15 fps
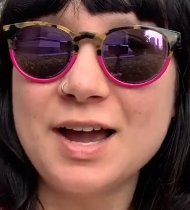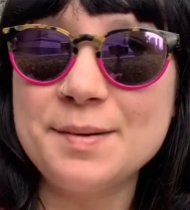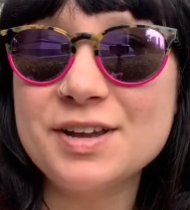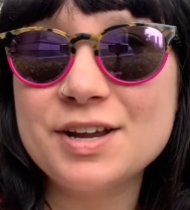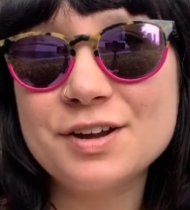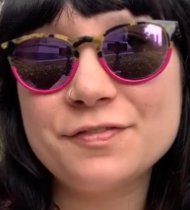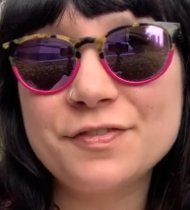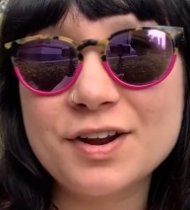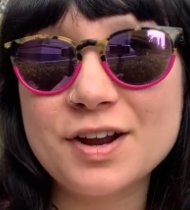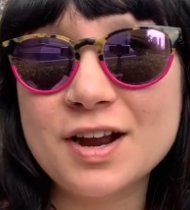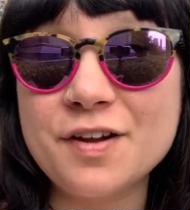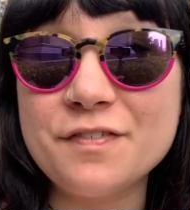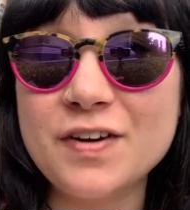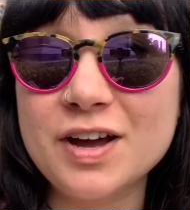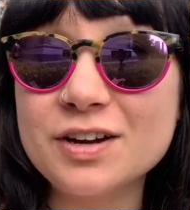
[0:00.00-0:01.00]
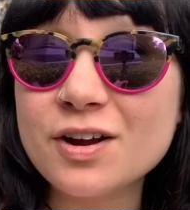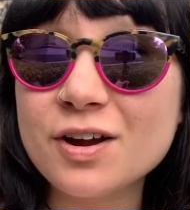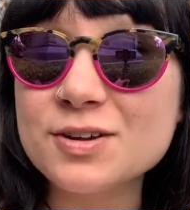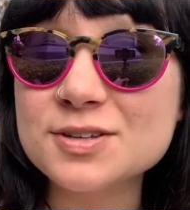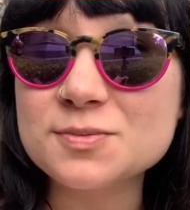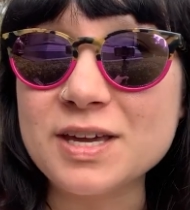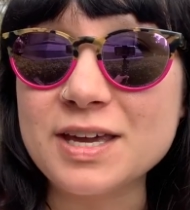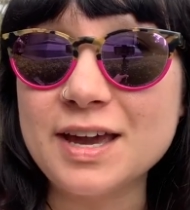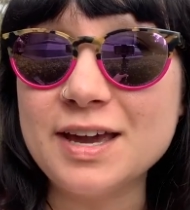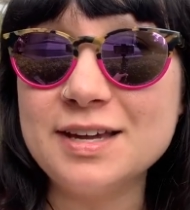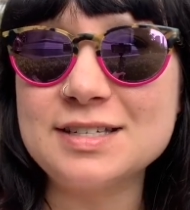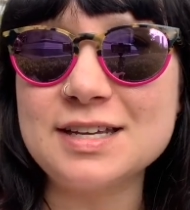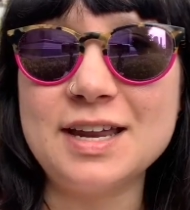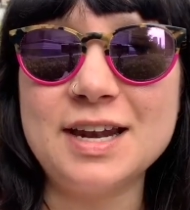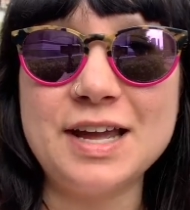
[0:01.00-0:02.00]
I'm here for a fun girls'
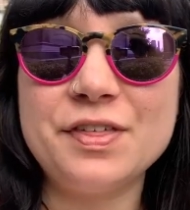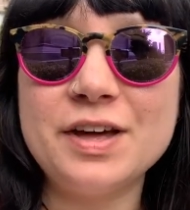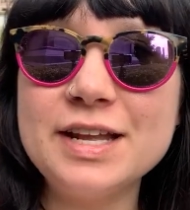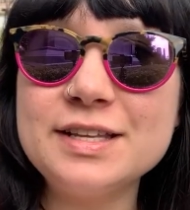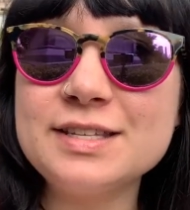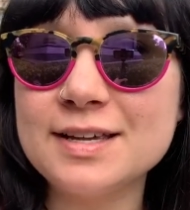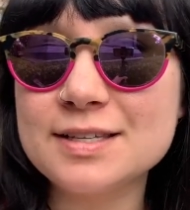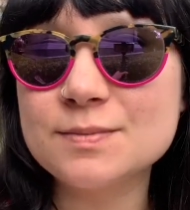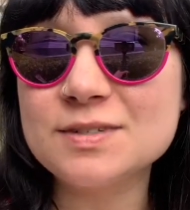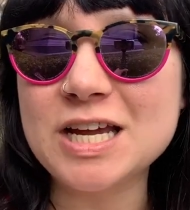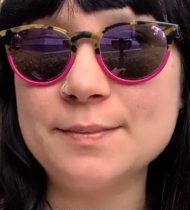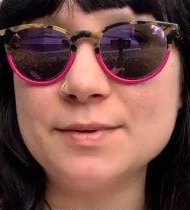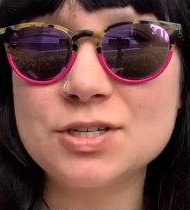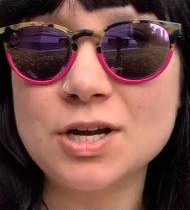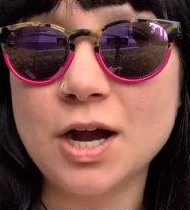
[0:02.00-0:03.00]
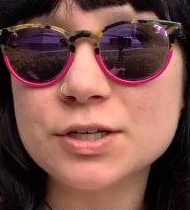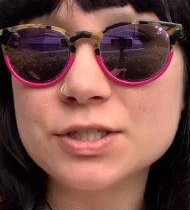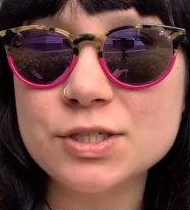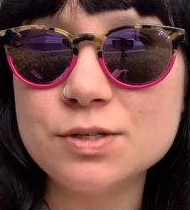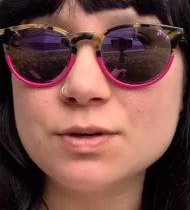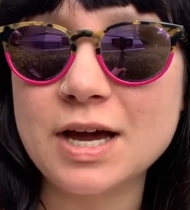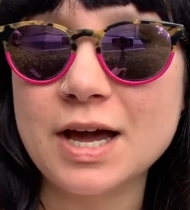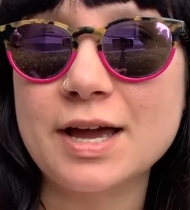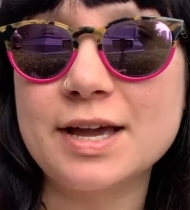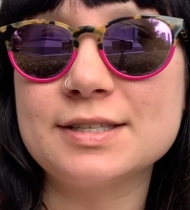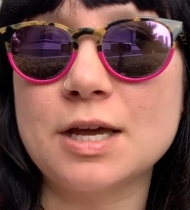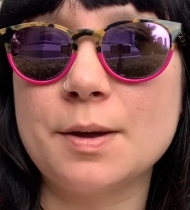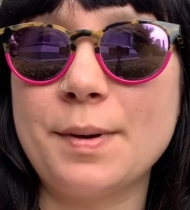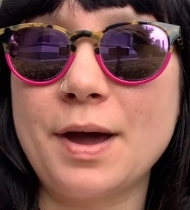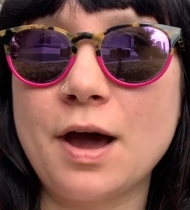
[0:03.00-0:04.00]
weekend and I thought I'd take some time to talk to you
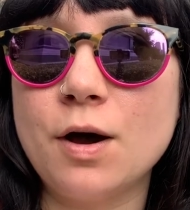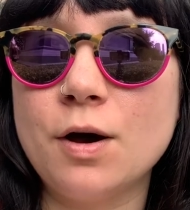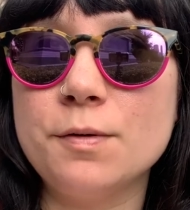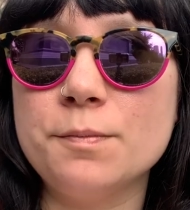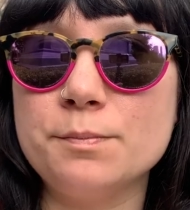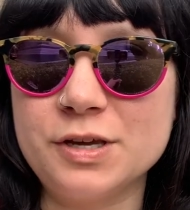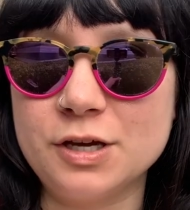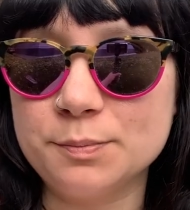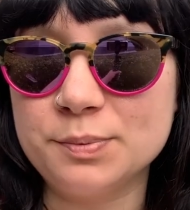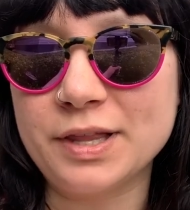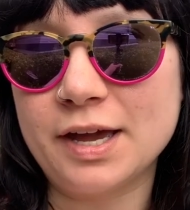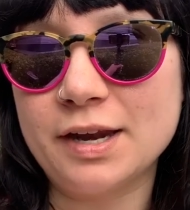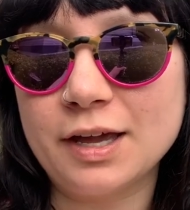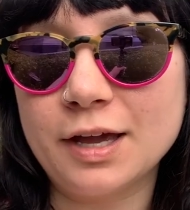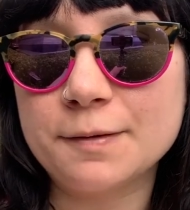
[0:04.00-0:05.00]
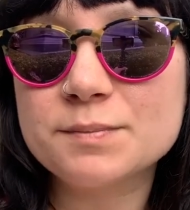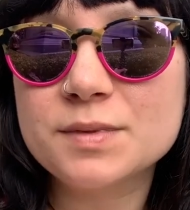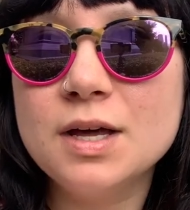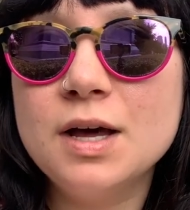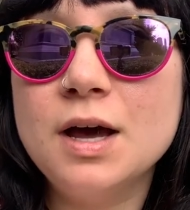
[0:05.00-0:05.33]
guys about meal planning.